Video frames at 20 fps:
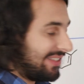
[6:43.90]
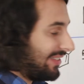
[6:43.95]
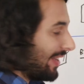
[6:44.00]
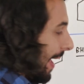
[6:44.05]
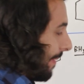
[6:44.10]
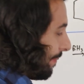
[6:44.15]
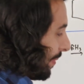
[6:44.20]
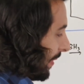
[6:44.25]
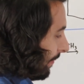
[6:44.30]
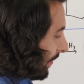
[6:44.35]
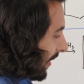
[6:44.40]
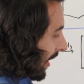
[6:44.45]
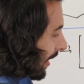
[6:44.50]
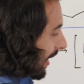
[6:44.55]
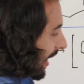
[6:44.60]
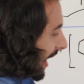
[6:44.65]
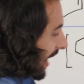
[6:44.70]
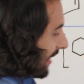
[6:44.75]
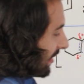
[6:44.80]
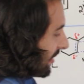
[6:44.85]
step.
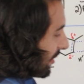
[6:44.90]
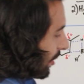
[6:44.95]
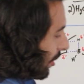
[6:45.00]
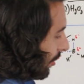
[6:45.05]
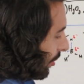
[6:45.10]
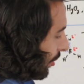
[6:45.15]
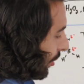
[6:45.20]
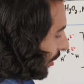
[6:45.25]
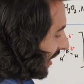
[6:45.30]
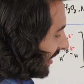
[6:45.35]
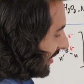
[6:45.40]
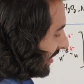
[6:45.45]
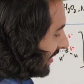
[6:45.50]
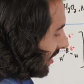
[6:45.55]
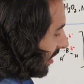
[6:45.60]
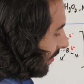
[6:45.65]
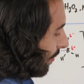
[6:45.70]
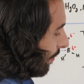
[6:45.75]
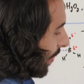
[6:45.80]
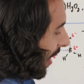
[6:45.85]
And so
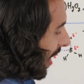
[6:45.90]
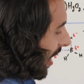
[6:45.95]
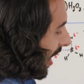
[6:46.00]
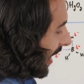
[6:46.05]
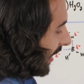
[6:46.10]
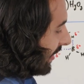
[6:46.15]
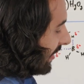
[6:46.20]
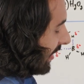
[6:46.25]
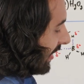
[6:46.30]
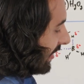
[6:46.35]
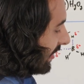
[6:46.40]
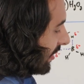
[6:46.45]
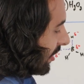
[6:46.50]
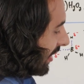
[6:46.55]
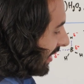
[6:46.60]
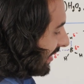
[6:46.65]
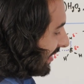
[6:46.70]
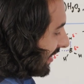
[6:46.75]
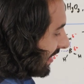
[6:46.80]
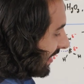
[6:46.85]
this bond is
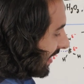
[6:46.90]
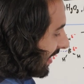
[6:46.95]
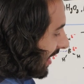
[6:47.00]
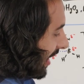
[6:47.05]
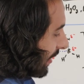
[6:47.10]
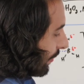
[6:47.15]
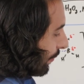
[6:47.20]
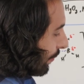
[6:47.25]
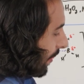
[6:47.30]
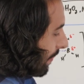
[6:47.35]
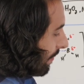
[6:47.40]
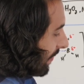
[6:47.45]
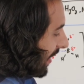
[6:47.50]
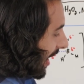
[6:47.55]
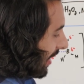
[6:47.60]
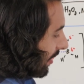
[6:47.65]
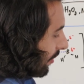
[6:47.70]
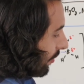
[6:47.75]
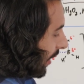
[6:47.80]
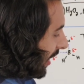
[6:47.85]
going to disconnect from
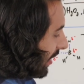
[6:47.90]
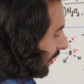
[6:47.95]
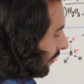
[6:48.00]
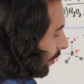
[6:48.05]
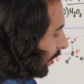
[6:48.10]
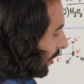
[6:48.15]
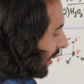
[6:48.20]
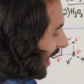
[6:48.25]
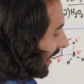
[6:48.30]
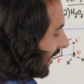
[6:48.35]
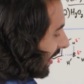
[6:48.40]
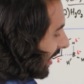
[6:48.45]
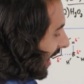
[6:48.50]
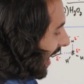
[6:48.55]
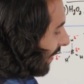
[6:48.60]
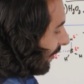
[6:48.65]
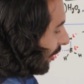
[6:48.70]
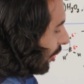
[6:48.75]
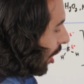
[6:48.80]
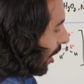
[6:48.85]
that, right? We're not going to
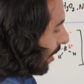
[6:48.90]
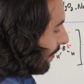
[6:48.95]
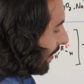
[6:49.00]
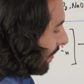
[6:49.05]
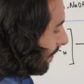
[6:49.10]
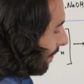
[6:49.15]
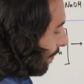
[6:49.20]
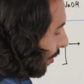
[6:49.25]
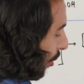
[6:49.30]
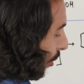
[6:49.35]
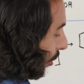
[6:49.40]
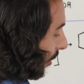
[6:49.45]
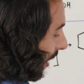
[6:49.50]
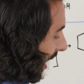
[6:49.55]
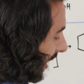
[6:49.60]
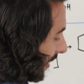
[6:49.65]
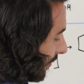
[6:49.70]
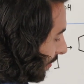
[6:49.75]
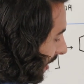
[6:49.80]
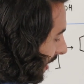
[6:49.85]
have a
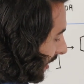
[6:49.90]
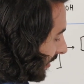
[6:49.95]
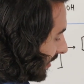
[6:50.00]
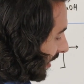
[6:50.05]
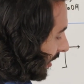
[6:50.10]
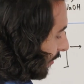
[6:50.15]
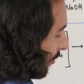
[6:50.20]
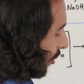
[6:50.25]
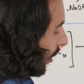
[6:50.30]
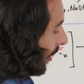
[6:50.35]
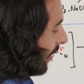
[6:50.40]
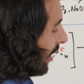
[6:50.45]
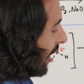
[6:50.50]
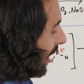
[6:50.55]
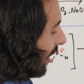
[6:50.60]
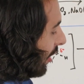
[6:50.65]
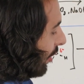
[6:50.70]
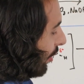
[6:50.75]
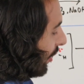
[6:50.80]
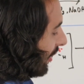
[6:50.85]
carbon-boron bond anymore.
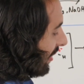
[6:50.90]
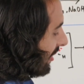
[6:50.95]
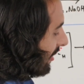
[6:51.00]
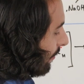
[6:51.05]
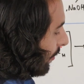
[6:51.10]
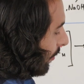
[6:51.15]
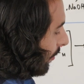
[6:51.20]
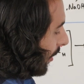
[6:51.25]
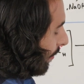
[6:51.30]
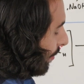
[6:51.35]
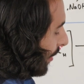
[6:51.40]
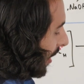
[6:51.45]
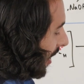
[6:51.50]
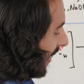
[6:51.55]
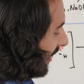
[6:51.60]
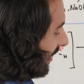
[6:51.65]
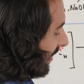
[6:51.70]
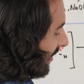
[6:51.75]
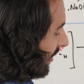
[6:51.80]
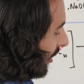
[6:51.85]
This
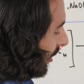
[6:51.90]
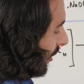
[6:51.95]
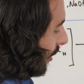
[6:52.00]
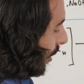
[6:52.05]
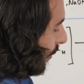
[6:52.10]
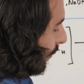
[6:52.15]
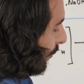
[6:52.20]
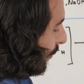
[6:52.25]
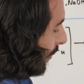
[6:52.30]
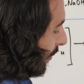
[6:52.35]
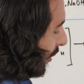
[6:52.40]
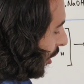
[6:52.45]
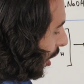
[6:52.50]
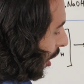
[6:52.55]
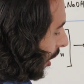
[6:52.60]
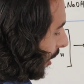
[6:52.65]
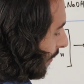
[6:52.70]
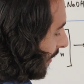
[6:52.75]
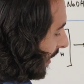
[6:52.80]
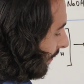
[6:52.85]
bond is going to go from
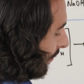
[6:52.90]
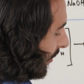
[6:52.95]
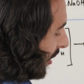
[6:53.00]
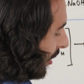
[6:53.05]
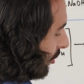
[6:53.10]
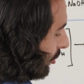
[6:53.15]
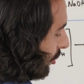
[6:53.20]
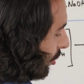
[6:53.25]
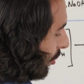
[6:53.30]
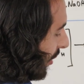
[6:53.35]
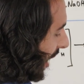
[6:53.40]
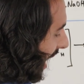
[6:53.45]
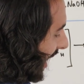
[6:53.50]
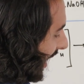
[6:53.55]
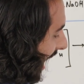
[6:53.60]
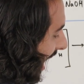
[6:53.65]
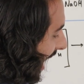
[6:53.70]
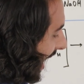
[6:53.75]
carbon to that